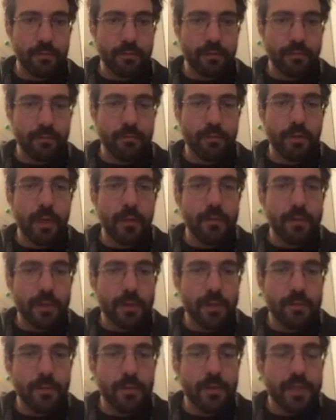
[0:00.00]
the
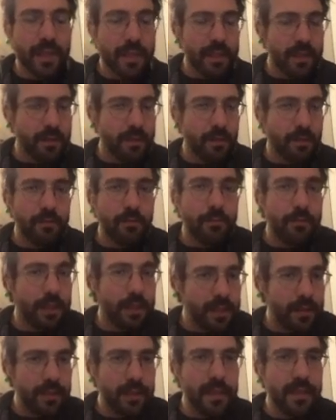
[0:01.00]
houses most or to the
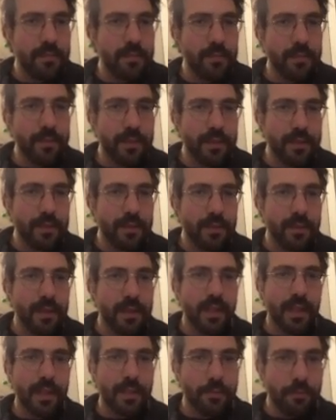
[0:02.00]
activities most
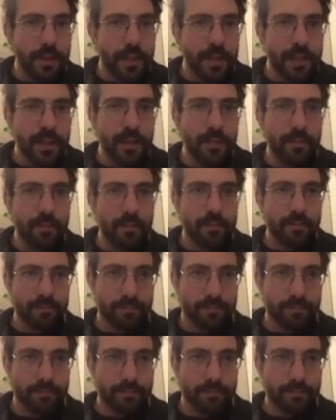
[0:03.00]
at risk,